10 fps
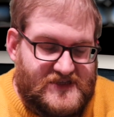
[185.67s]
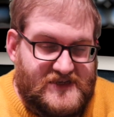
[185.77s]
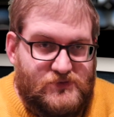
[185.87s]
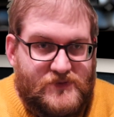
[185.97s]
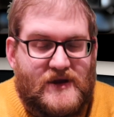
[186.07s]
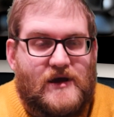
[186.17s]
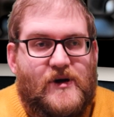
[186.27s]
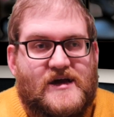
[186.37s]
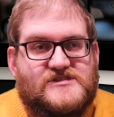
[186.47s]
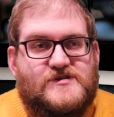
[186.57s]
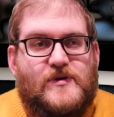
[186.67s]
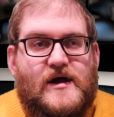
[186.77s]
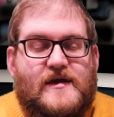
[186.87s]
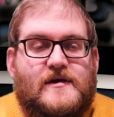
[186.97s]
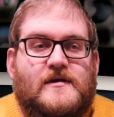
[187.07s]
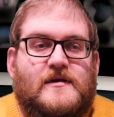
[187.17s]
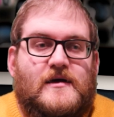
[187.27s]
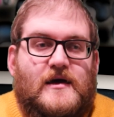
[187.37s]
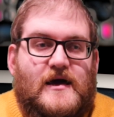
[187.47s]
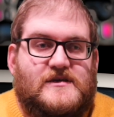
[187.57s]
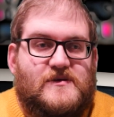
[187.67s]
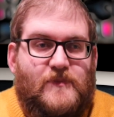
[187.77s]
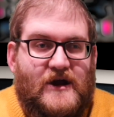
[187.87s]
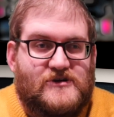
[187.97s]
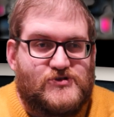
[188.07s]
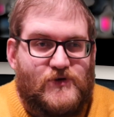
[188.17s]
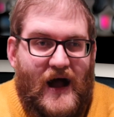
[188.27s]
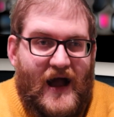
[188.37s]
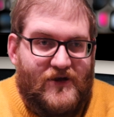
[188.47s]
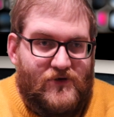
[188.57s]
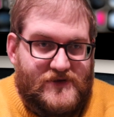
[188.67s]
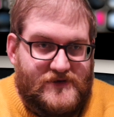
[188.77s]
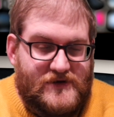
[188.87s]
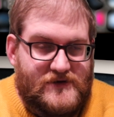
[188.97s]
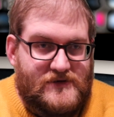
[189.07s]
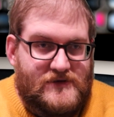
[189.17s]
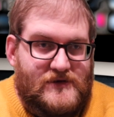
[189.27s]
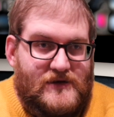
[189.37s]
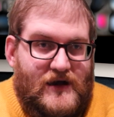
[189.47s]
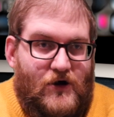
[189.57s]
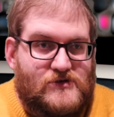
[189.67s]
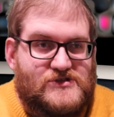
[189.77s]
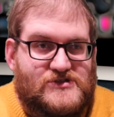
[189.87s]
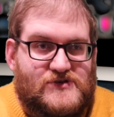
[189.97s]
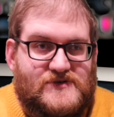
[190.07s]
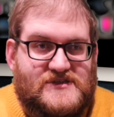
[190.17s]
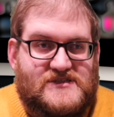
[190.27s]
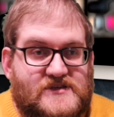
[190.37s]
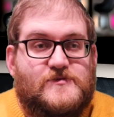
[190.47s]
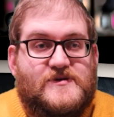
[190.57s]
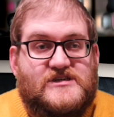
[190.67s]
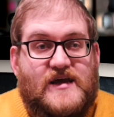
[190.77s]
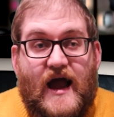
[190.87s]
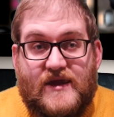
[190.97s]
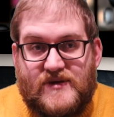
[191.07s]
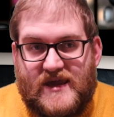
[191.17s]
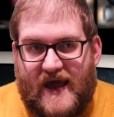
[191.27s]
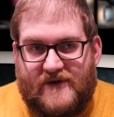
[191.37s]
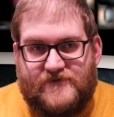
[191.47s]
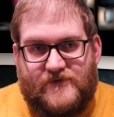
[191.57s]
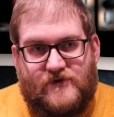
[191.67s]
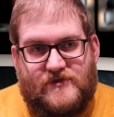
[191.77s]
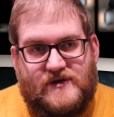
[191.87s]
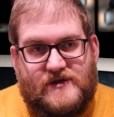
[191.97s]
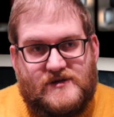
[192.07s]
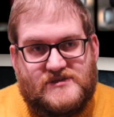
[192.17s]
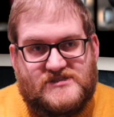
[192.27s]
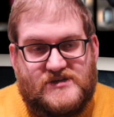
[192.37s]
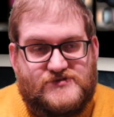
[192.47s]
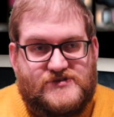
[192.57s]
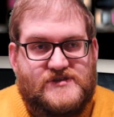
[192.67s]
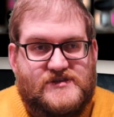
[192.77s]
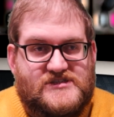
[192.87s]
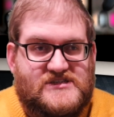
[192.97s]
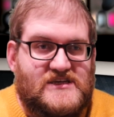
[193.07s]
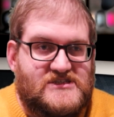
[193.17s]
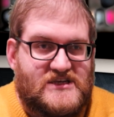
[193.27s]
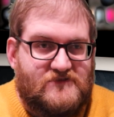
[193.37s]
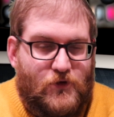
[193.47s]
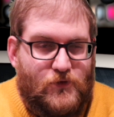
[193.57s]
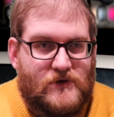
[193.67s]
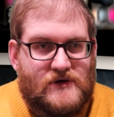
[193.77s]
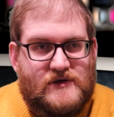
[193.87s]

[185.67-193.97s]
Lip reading: This one might have passed you by. It's a Peugeot Ion, also sold as Mitsubishi i-miev or the Citroen C0.